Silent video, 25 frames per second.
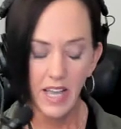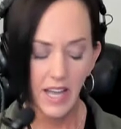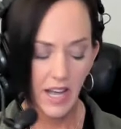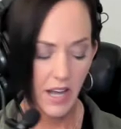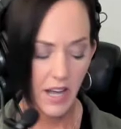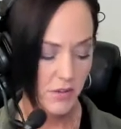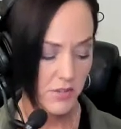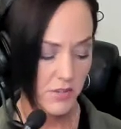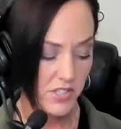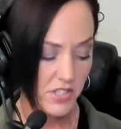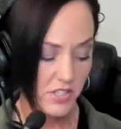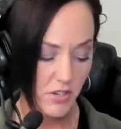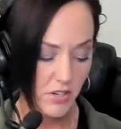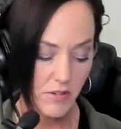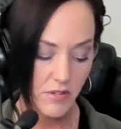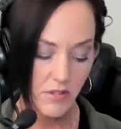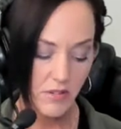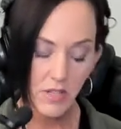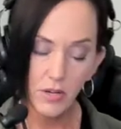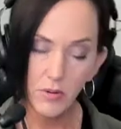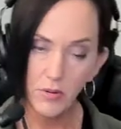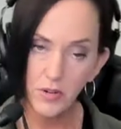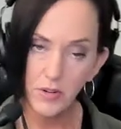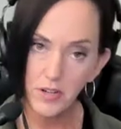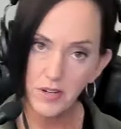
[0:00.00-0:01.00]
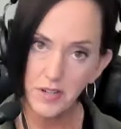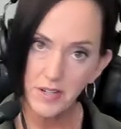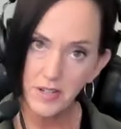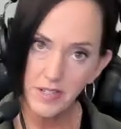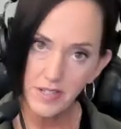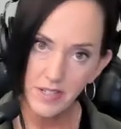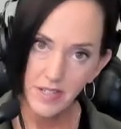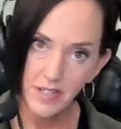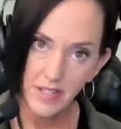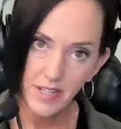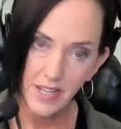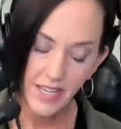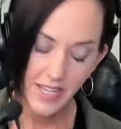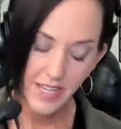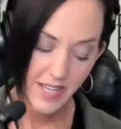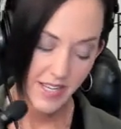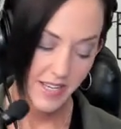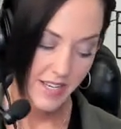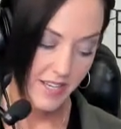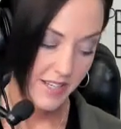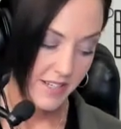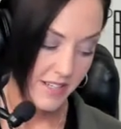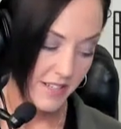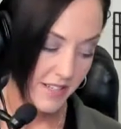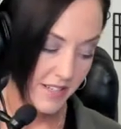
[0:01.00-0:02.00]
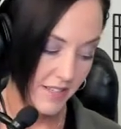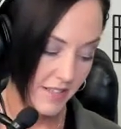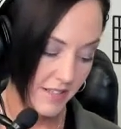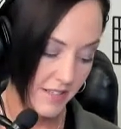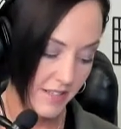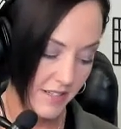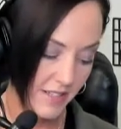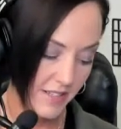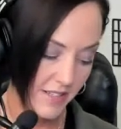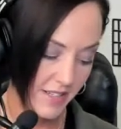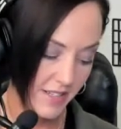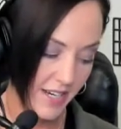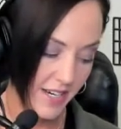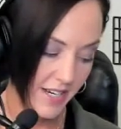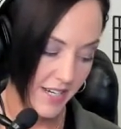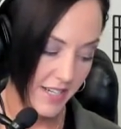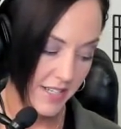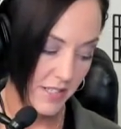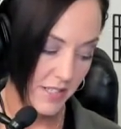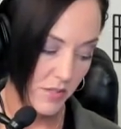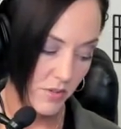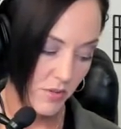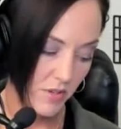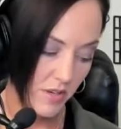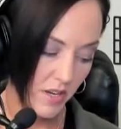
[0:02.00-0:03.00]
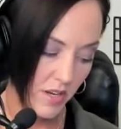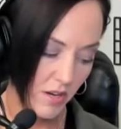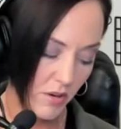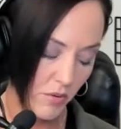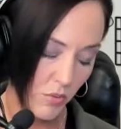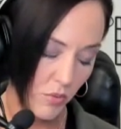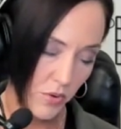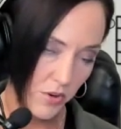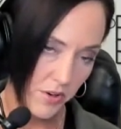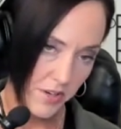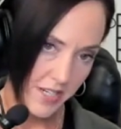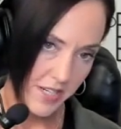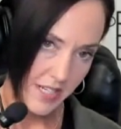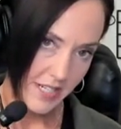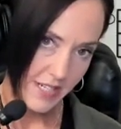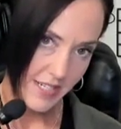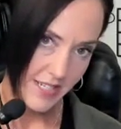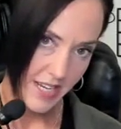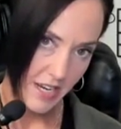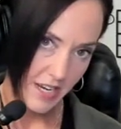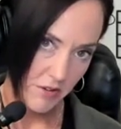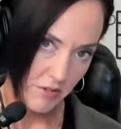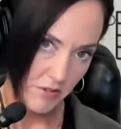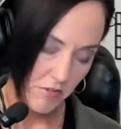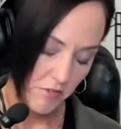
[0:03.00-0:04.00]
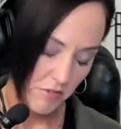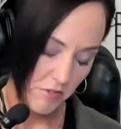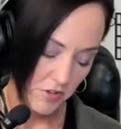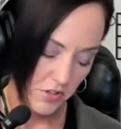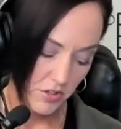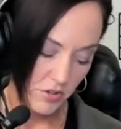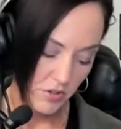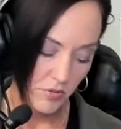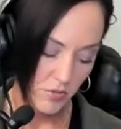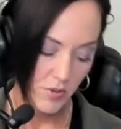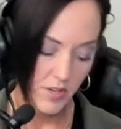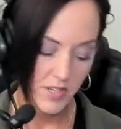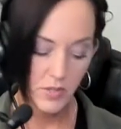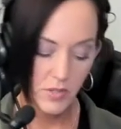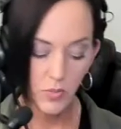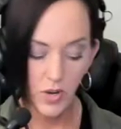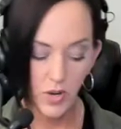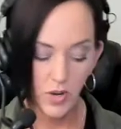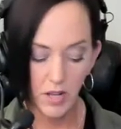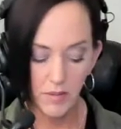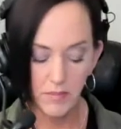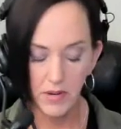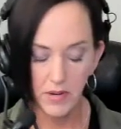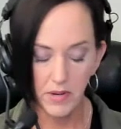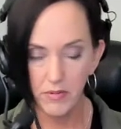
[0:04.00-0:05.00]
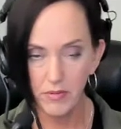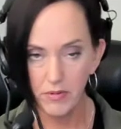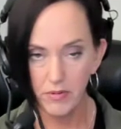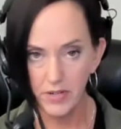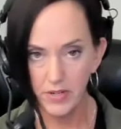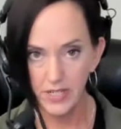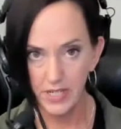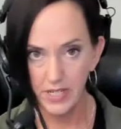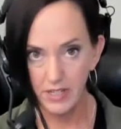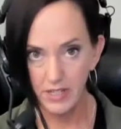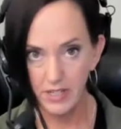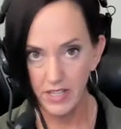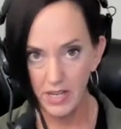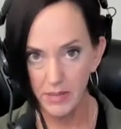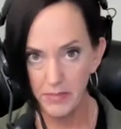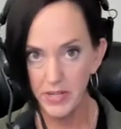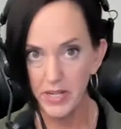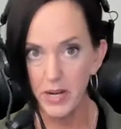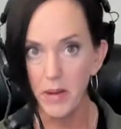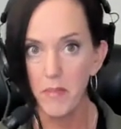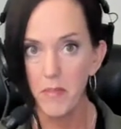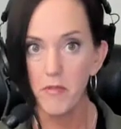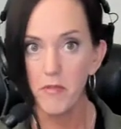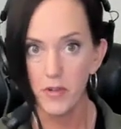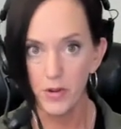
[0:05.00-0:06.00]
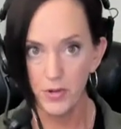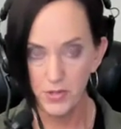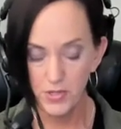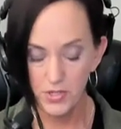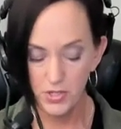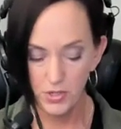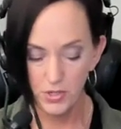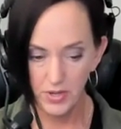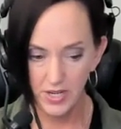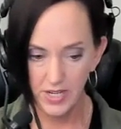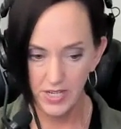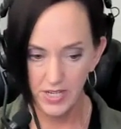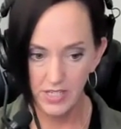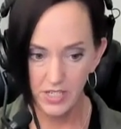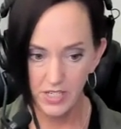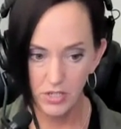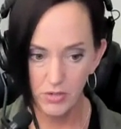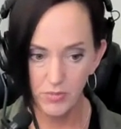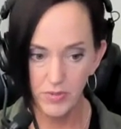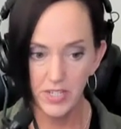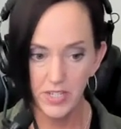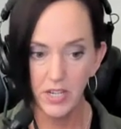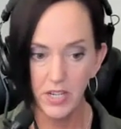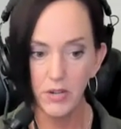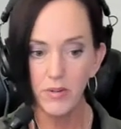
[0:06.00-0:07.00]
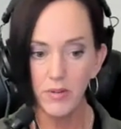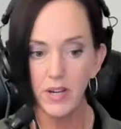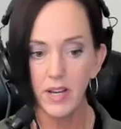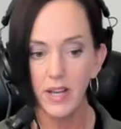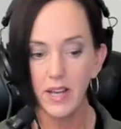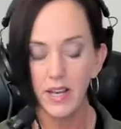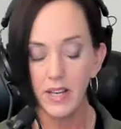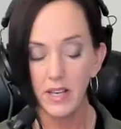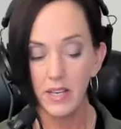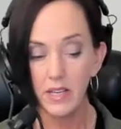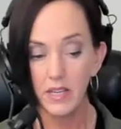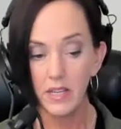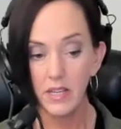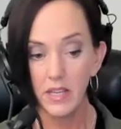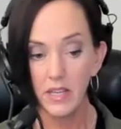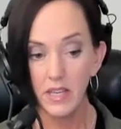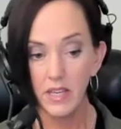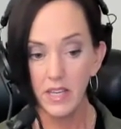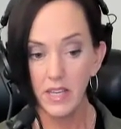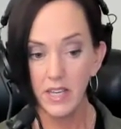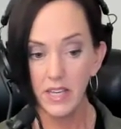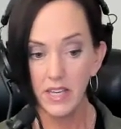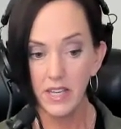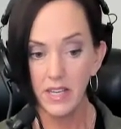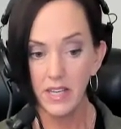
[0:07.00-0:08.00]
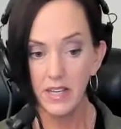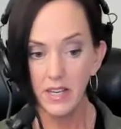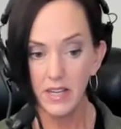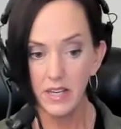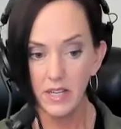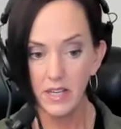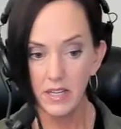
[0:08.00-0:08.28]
I'll start lower and guys, I'll work it down for you as well, but we're going to climb it up first, okay? Here we go. He.